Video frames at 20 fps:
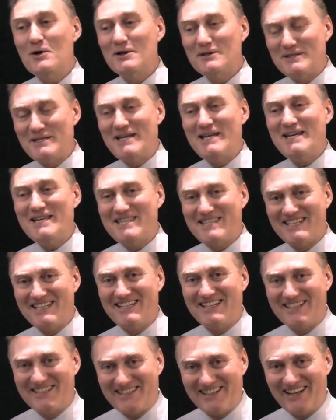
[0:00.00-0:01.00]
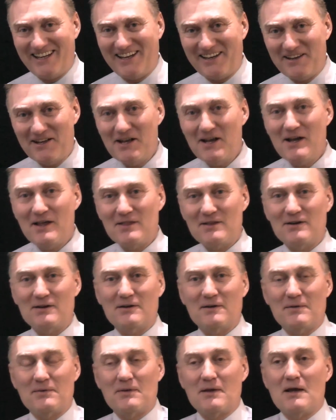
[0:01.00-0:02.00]
teeth in a day.
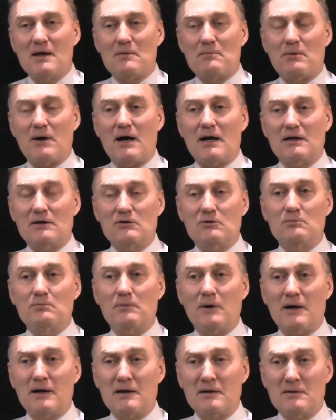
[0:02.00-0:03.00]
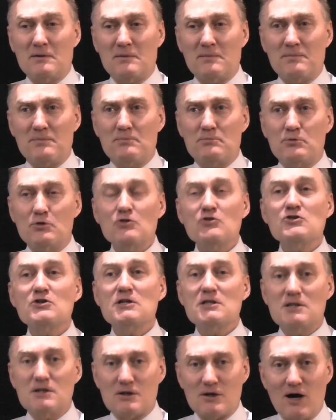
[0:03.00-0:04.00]
By
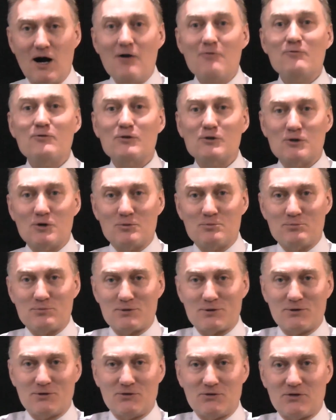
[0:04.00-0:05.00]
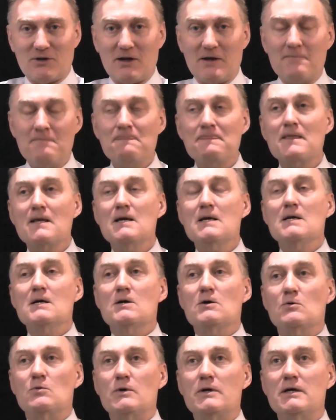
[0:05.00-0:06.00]
pushing the envelope per se,
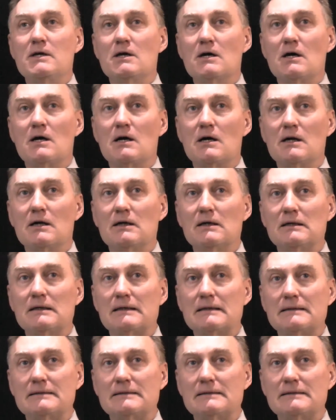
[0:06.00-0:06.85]
we are